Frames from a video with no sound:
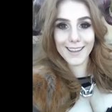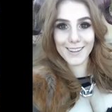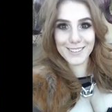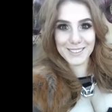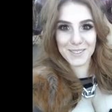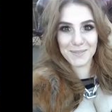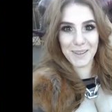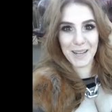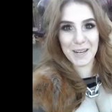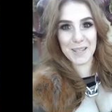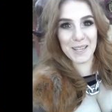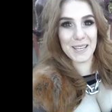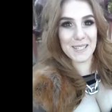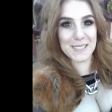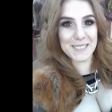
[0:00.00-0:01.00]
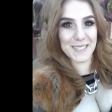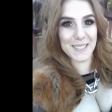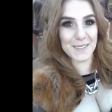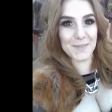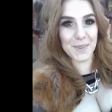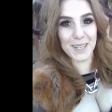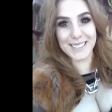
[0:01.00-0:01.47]
looked up airline
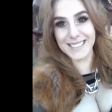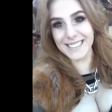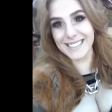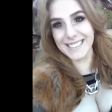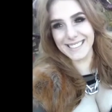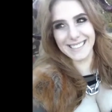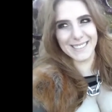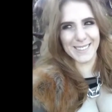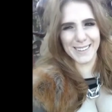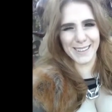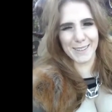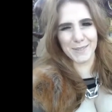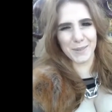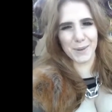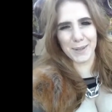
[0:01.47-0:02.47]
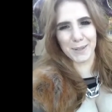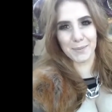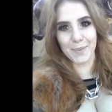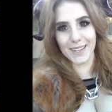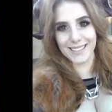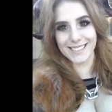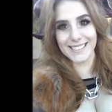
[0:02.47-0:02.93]
ticket prices, and it's only like
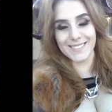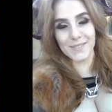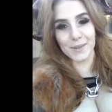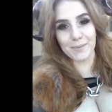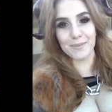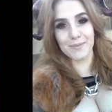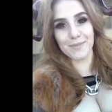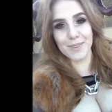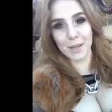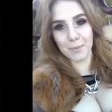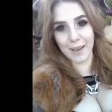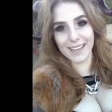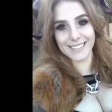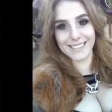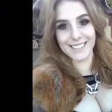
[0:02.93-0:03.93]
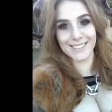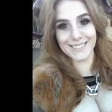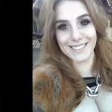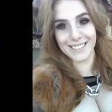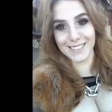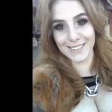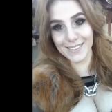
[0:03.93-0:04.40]
400 bucks from El
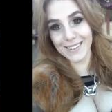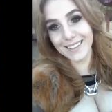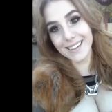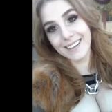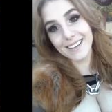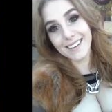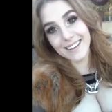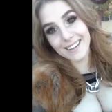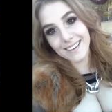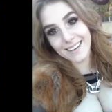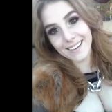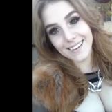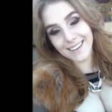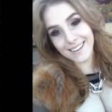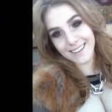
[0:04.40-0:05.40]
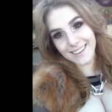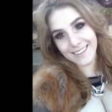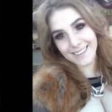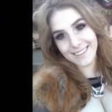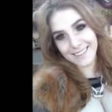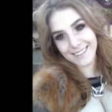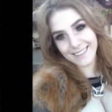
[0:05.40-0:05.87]
Paso to
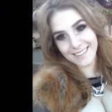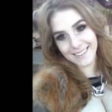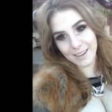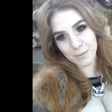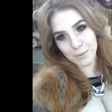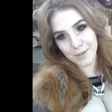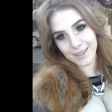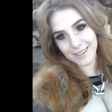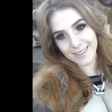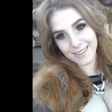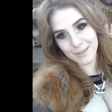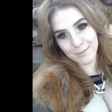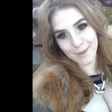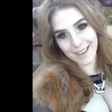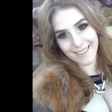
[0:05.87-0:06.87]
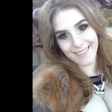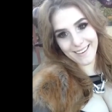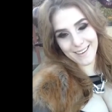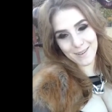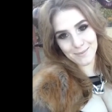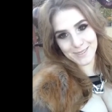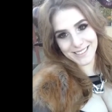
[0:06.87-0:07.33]
the airport by
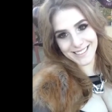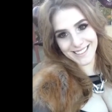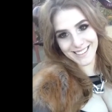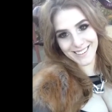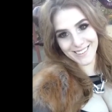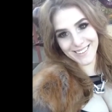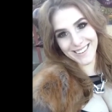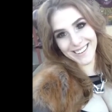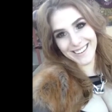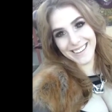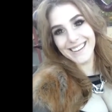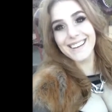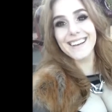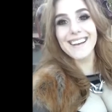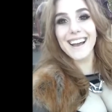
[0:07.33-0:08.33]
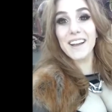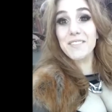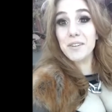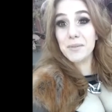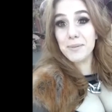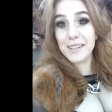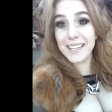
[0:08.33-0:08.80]
them. So
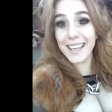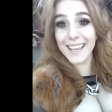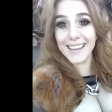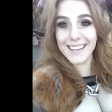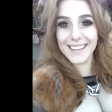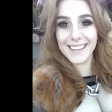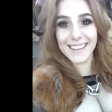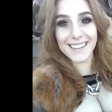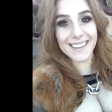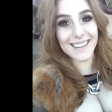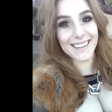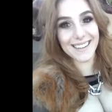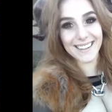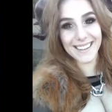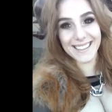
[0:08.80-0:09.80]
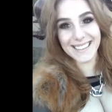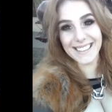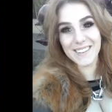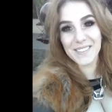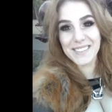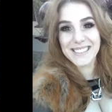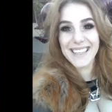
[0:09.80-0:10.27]
I've never been to Canada, and
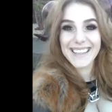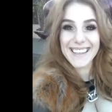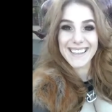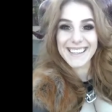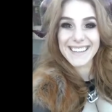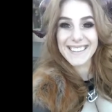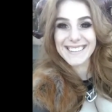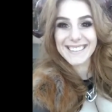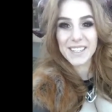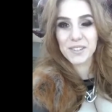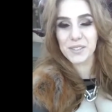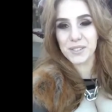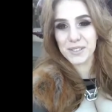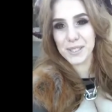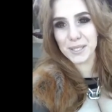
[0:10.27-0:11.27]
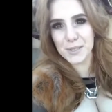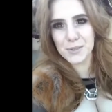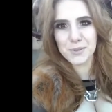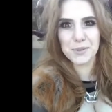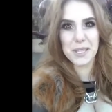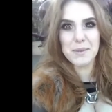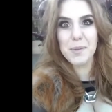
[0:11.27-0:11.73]
I'm excited to go just like
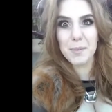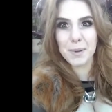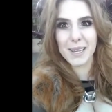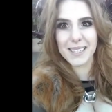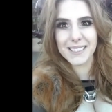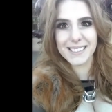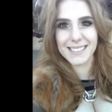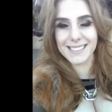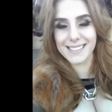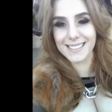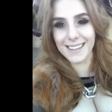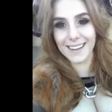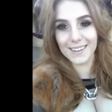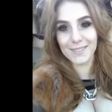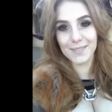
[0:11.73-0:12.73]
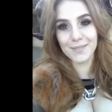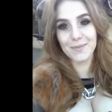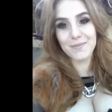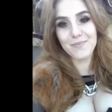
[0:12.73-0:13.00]
stream a bunch and stuff.